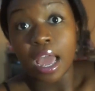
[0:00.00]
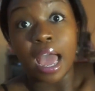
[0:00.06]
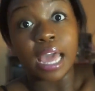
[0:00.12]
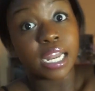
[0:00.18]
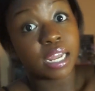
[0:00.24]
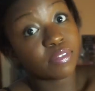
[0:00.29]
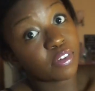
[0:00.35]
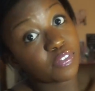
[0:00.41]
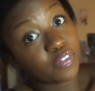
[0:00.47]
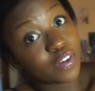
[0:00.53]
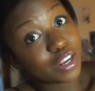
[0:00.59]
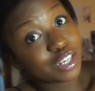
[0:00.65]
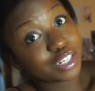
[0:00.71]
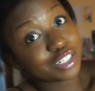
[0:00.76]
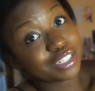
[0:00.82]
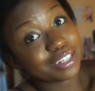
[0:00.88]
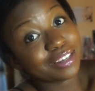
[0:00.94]
I never
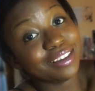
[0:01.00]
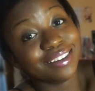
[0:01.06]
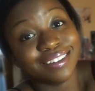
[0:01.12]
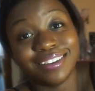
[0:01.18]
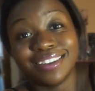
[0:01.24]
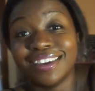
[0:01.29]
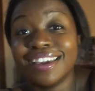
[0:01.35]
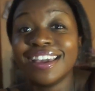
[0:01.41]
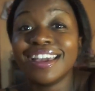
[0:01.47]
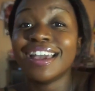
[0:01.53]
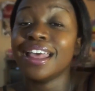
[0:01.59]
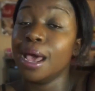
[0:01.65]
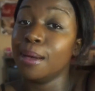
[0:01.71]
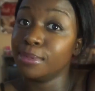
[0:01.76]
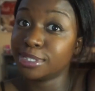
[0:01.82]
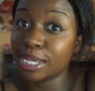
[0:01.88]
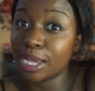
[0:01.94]
finished it.
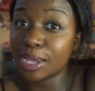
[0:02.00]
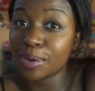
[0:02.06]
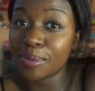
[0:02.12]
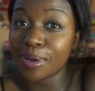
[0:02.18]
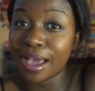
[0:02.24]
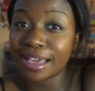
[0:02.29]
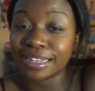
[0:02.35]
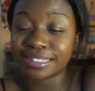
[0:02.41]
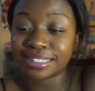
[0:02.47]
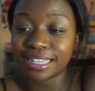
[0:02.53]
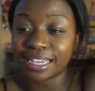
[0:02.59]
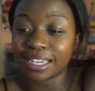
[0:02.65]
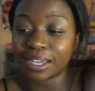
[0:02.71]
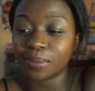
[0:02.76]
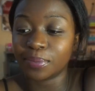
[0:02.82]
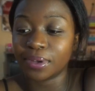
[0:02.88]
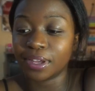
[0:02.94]
I'm going to tell you why in a
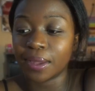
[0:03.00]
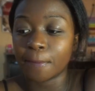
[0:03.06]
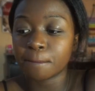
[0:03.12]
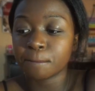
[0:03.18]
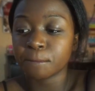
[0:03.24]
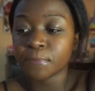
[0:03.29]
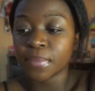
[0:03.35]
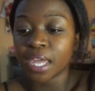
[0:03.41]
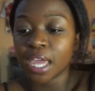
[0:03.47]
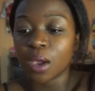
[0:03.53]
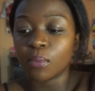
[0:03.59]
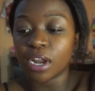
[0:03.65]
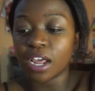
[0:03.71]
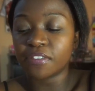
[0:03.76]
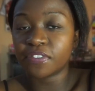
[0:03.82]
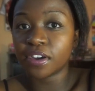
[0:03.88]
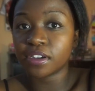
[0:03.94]
second. But
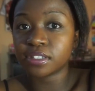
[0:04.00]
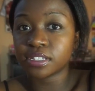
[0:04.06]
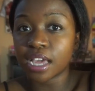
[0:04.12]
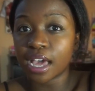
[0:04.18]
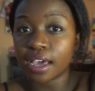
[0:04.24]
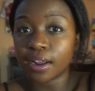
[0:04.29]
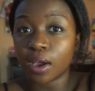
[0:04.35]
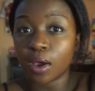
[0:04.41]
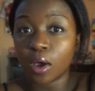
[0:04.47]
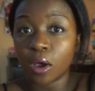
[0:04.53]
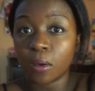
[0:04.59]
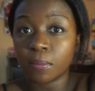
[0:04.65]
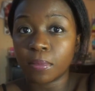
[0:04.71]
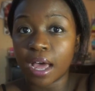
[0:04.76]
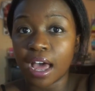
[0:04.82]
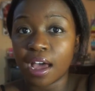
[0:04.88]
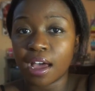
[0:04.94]
when I first got
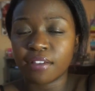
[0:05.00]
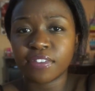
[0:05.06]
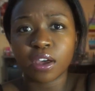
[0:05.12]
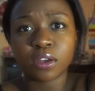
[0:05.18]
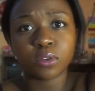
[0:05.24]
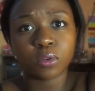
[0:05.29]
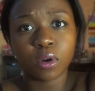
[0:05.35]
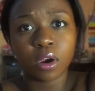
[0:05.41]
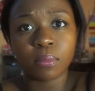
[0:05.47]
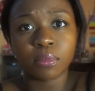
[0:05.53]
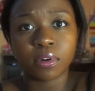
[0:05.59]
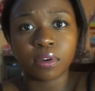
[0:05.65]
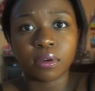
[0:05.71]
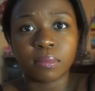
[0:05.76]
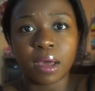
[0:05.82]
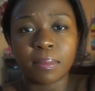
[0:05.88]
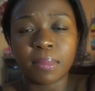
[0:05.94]
home, I felt
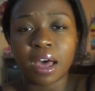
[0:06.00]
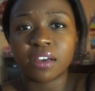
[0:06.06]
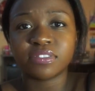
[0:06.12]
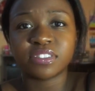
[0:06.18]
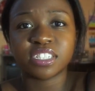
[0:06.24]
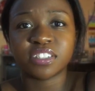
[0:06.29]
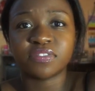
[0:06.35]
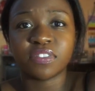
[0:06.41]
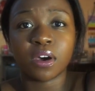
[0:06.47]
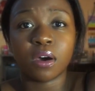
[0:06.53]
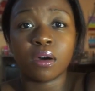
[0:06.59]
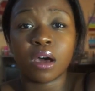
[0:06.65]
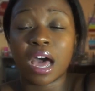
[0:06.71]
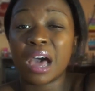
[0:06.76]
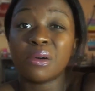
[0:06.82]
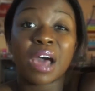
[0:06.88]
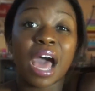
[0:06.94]
normal. My mouth just
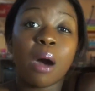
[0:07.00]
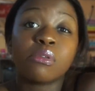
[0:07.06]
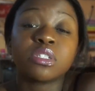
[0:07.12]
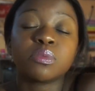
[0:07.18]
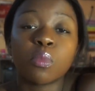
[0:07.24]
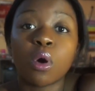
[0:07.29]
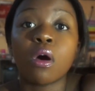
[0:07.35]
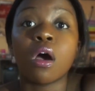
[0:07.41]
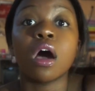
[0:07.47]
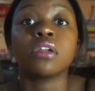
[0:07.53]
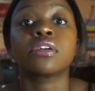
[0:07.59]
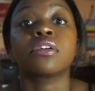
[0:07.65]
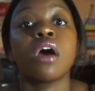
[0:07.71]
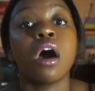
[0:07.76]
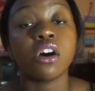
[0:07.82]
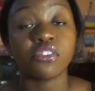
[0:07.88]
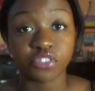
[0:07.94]
felt, I was more
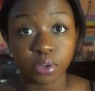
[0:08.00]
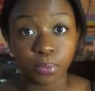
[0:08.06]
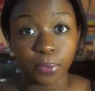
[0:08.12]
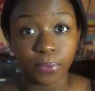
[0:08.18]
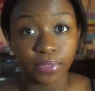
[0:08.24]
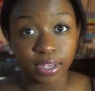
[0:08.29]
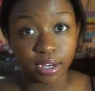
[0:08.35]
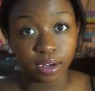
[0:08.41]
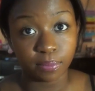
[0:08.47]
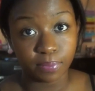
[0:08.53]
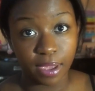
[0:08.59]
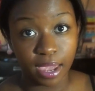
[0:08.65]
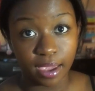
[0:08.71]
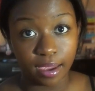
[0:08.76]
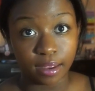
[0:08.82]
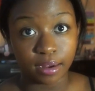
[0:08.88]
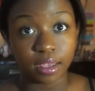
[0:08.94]
uncomfortable than in
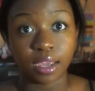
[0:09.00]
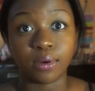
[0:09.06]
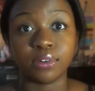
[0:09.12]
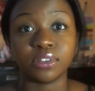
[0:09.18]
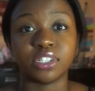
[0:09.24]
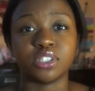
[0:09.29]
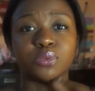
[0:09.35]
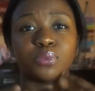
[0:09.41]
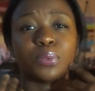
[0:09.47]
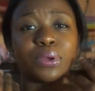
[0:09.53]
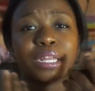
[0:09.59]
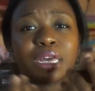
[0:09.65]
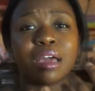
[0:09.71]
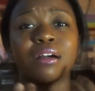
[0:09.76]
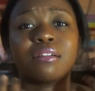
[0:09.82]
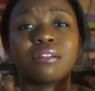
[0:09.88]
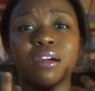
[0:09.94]
pain. It was just
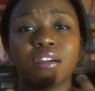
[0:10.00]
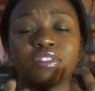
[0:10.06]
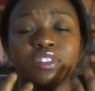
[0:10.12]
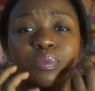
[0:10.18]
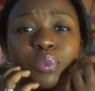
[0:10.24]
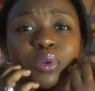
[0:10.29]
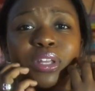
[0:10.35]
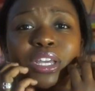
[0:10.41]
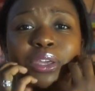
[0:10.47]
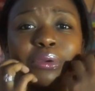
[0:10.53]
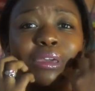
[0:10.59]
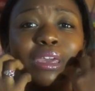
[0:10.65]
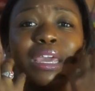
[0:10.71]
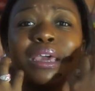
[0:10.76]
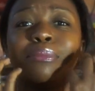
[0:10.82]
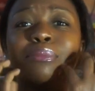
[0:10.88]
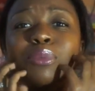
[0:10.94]
really uncomfortable. Like, you
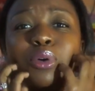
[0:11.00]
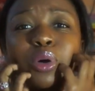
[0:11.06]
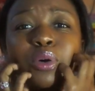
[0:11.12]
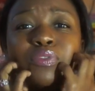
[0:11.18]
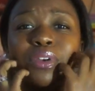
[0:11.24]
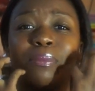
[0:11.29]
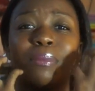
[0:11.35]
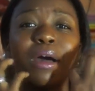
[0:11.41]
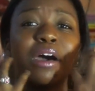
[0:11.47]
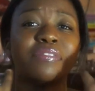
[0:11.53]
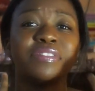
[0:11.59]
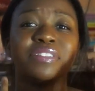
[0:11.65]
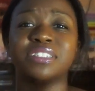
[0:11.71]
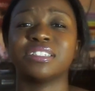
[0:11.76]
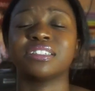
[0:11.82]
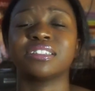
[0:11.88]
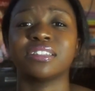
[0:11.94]
can't move. Your mouth
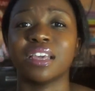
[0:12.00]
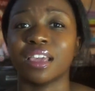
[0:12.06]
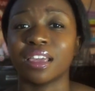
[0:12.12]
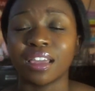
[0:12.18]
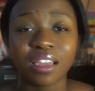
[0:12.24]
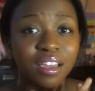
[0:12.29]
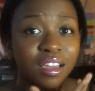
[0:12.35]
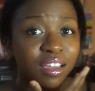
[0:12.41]
was just, like...